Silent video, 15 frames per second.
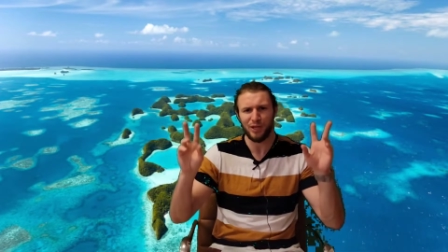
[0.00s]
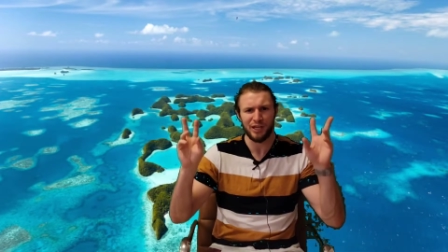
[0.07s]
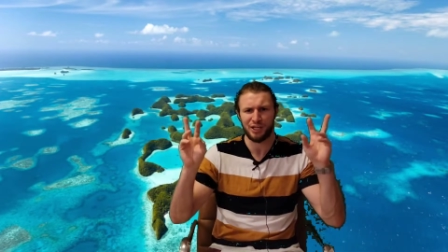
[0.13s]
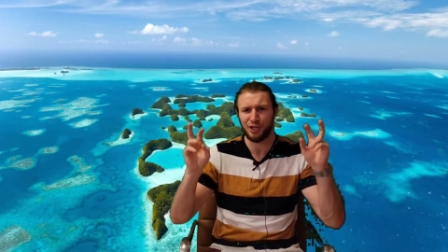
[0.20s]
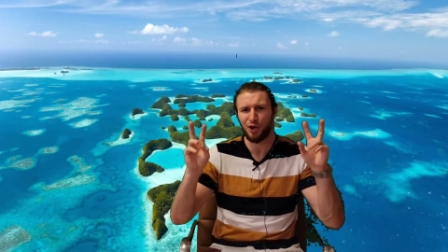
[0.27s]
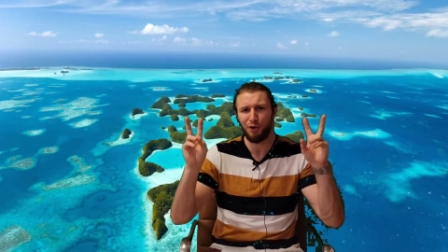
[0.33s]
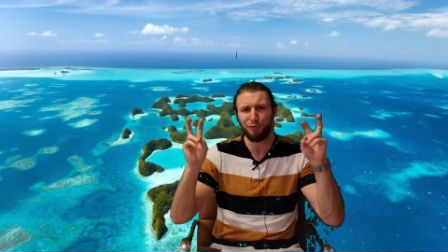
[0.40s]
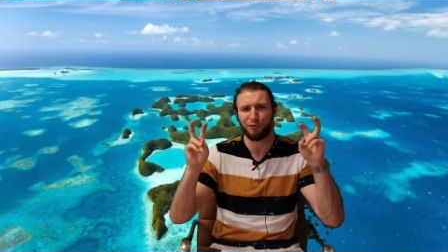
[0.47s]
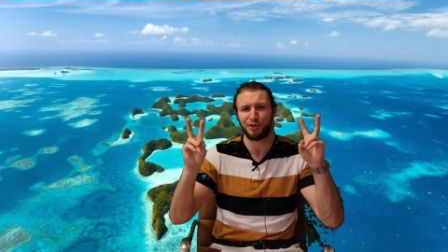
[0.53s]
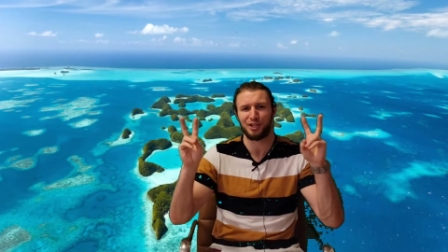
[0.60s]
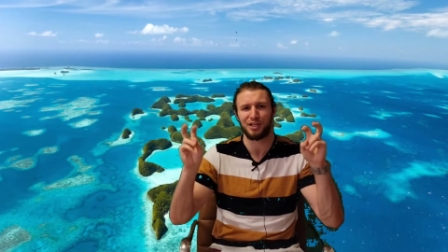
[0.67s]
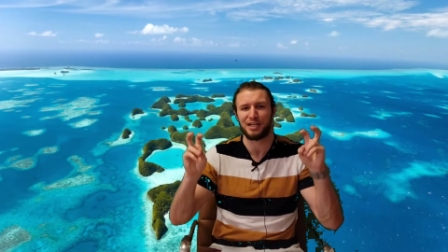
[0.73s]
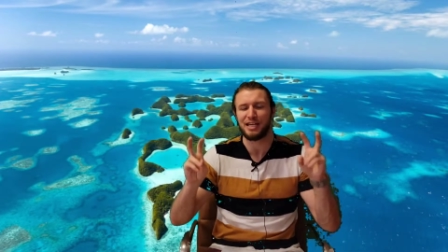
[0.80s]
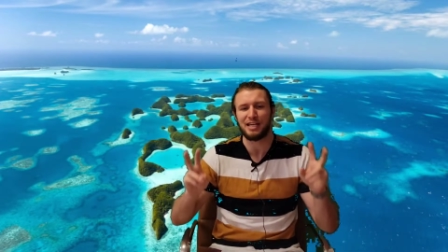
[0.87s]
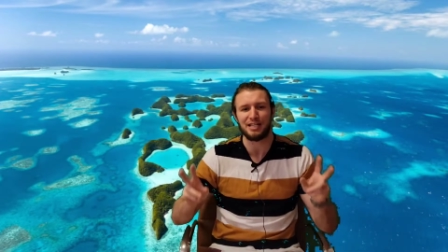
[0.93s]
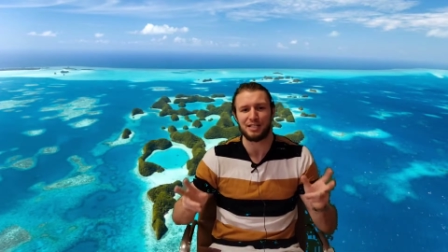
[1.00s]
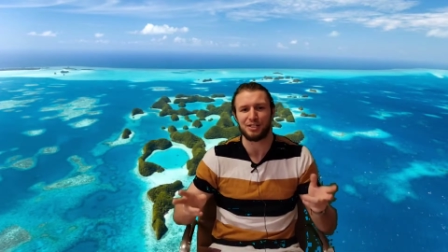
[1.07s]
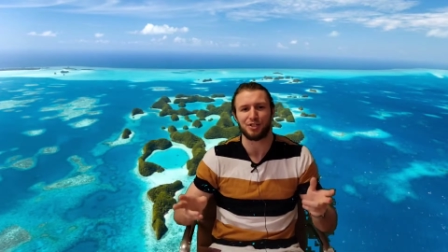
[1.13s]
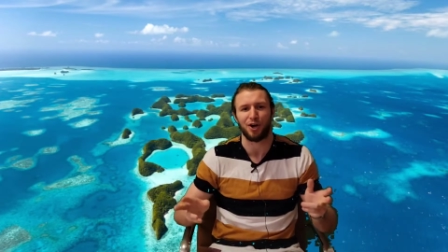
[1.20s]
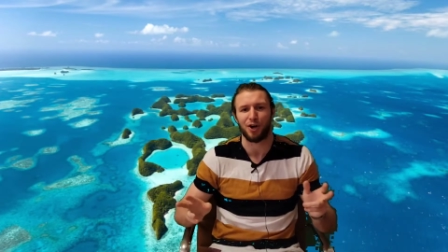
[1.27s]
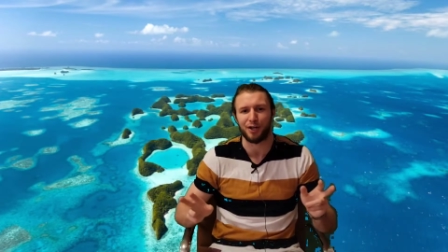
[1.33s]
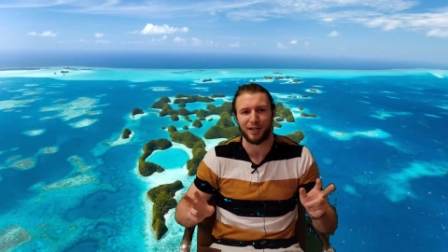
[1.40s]
and go for the easy
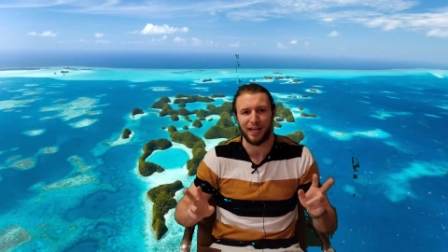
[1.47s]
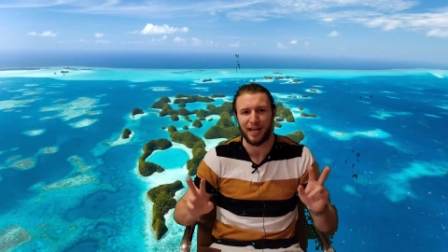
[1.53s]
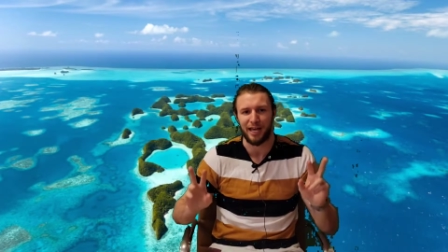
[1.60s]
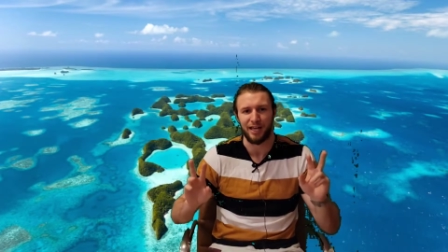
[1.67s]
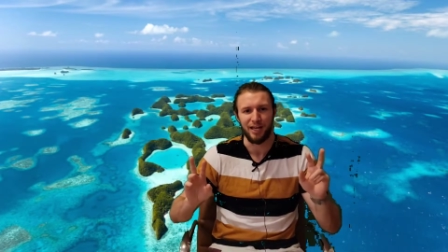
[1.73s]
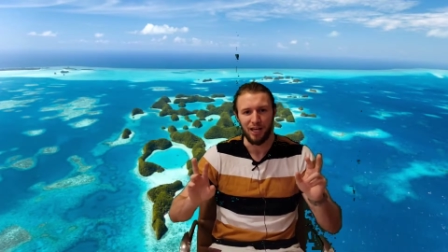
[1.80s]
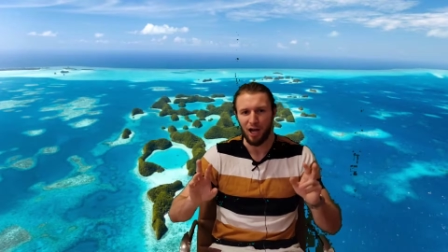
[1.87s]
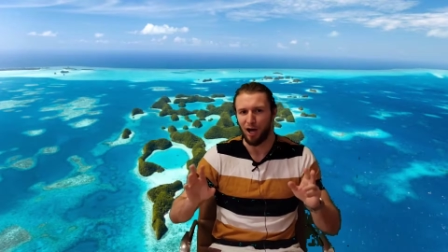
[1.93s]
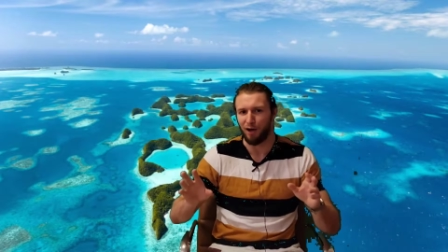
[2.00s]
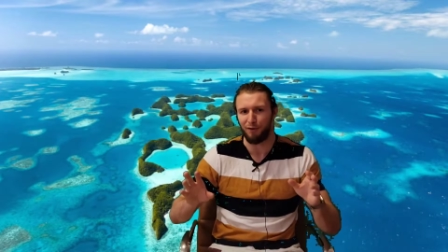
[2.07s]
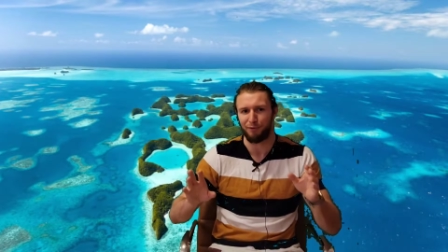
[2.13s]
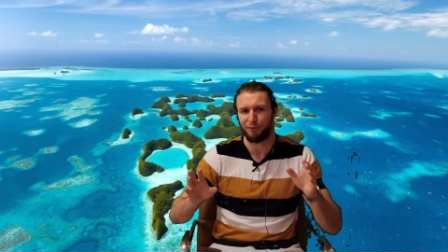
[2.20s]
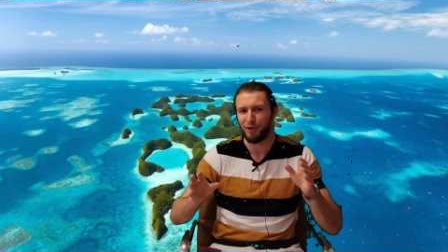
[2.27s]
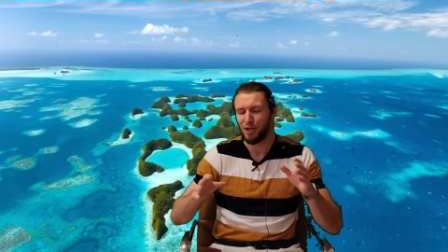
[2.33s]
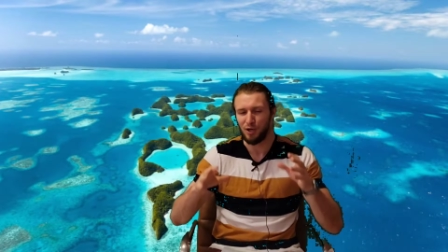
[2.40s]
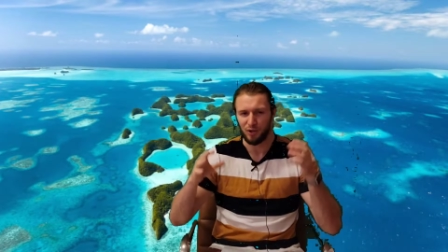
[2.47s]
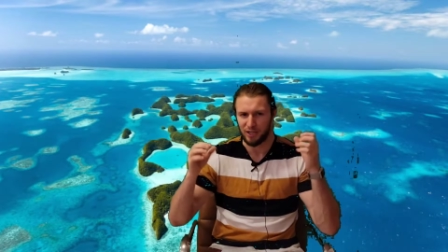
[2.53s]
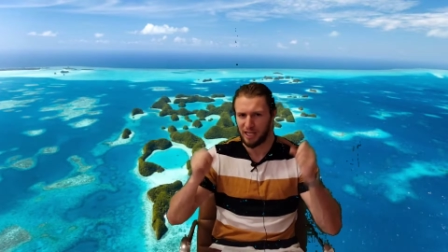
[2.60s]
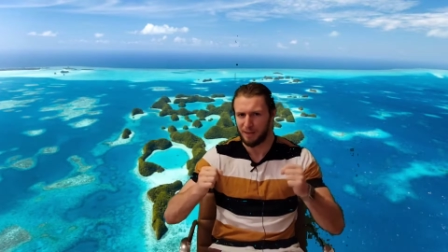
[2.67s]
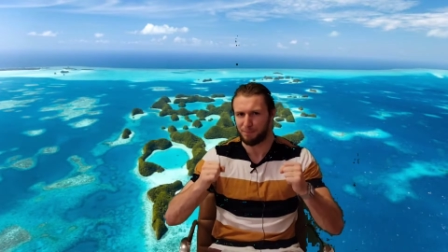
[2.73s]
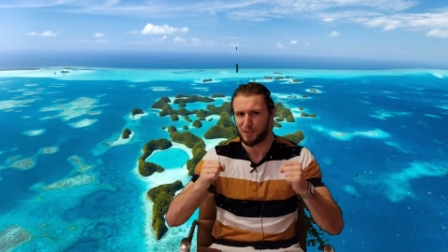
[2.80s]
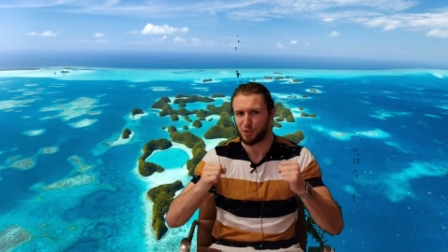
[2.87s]
target of
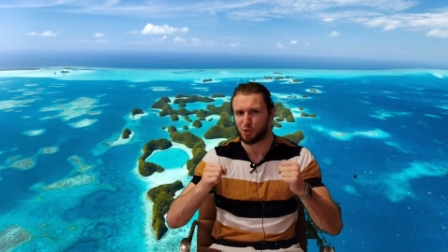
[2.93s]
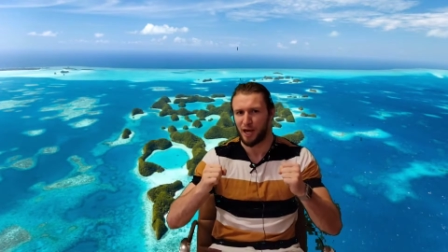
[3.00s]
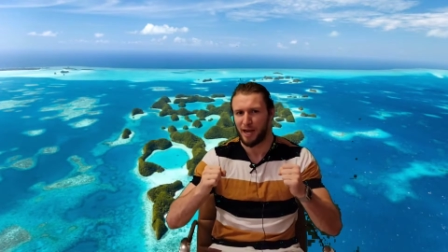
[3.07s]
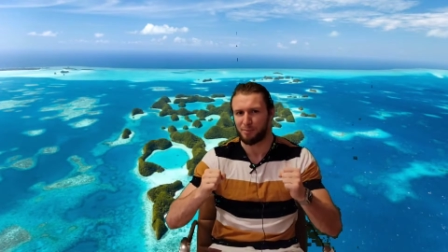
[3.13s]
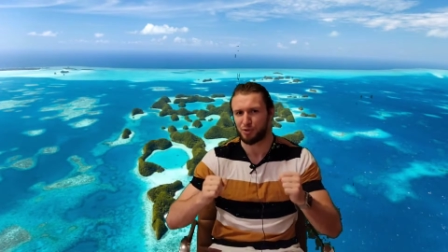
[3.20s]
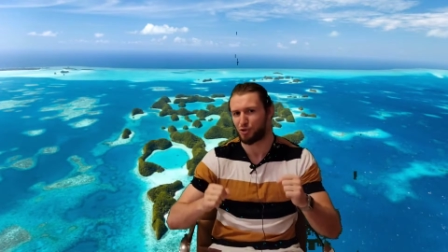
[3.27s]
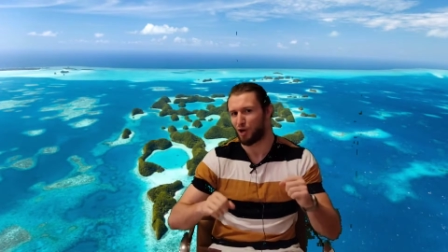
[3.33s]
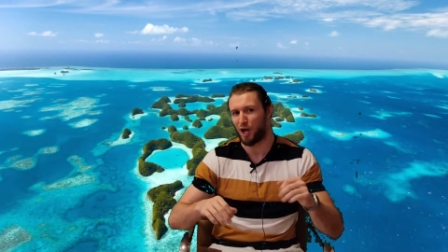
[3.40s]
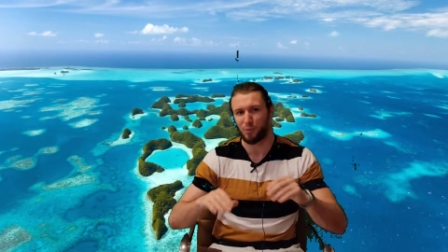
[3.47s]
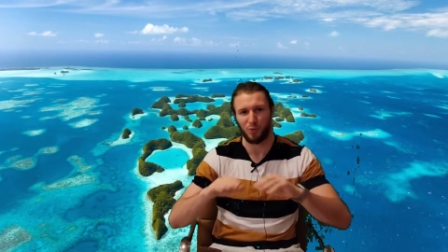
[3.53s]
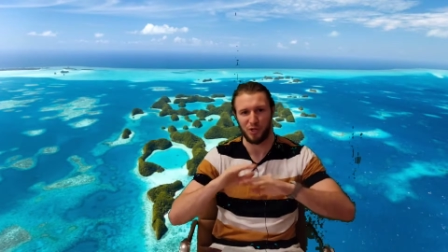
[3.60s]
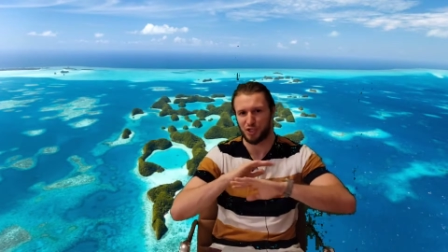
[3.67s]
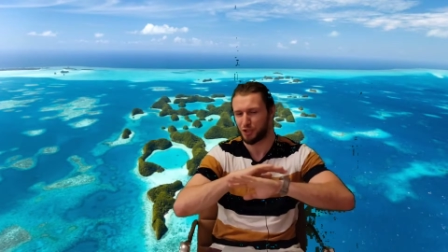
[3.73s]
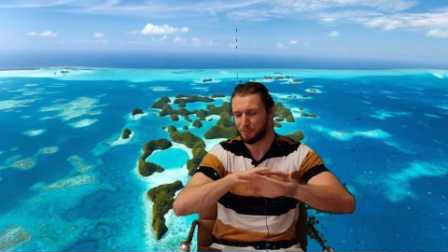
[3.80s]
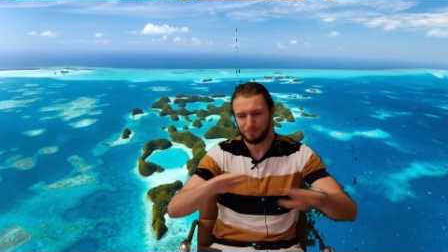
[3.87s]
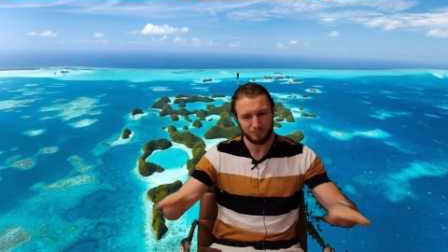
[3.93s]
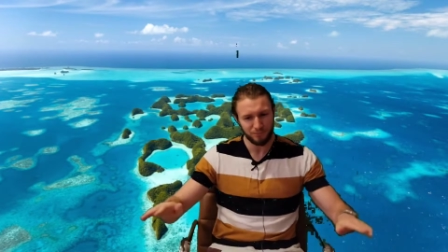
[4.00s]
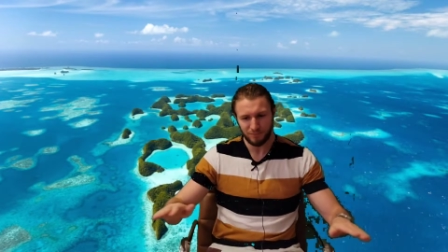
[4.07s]
keep the tribe strong, which